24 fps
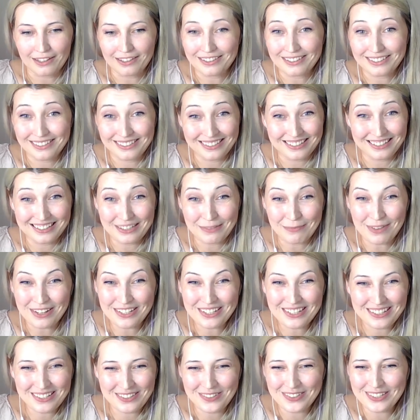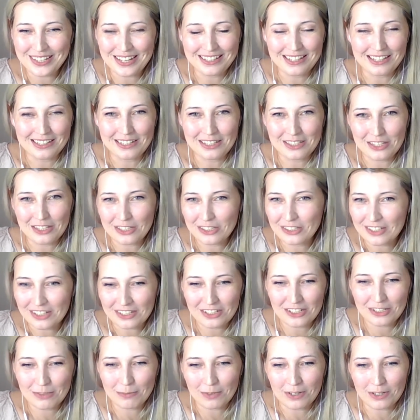I, as, as much as you said that it's a,
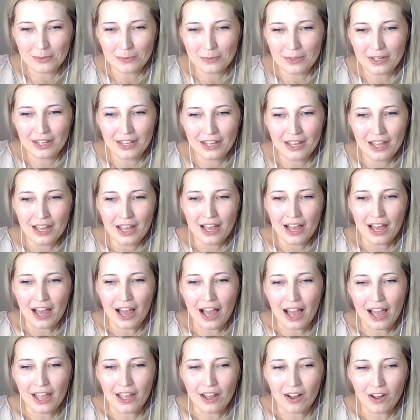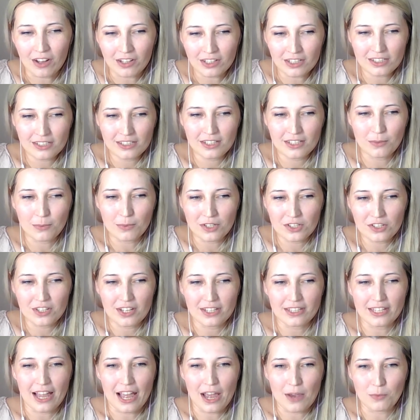such a smart way i honestly wish
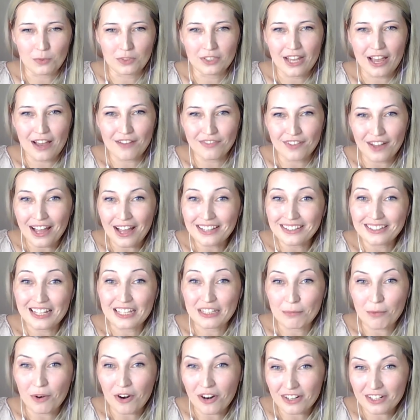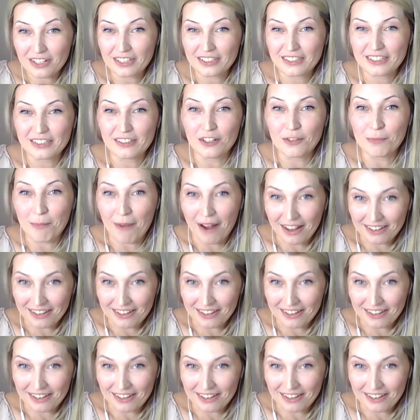that i would have had that marketer